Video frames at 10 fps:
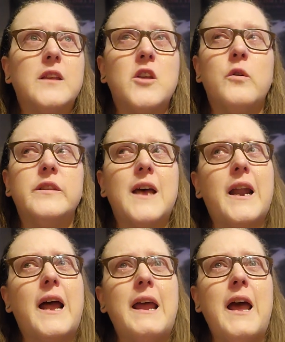so with
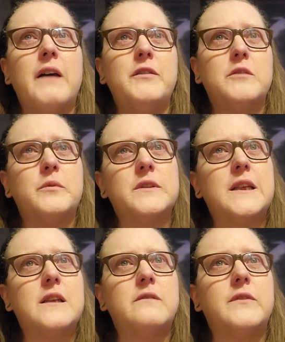that I have to
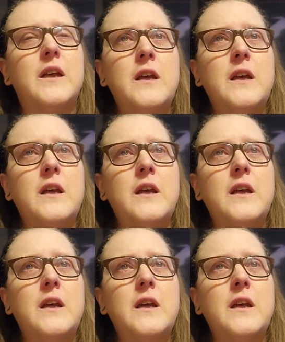believe